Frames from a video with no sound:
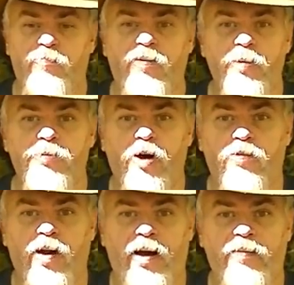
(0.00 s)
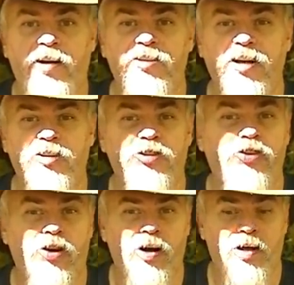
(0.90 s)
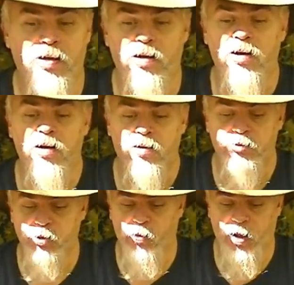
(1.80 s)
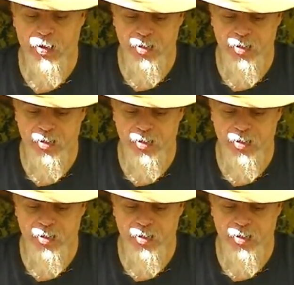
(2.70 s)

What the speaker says: Flipped over like this, it's a tray. So I